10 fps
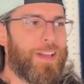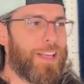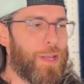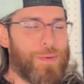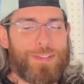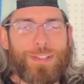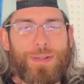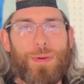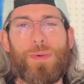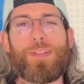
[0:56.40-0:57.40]
it was the
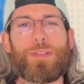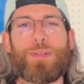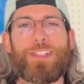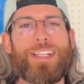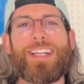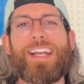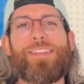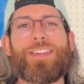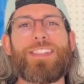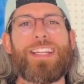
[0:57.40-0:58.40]
coolest machine I'd
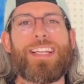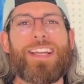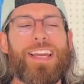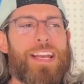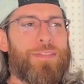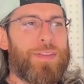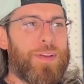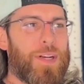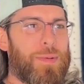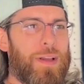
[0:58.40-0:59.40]
ever seen. I never
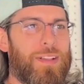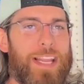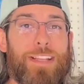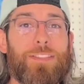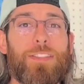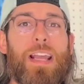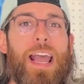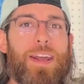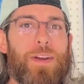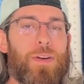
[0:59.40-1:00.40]
thought about lasers
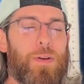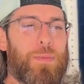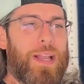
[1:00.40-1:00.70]
at home,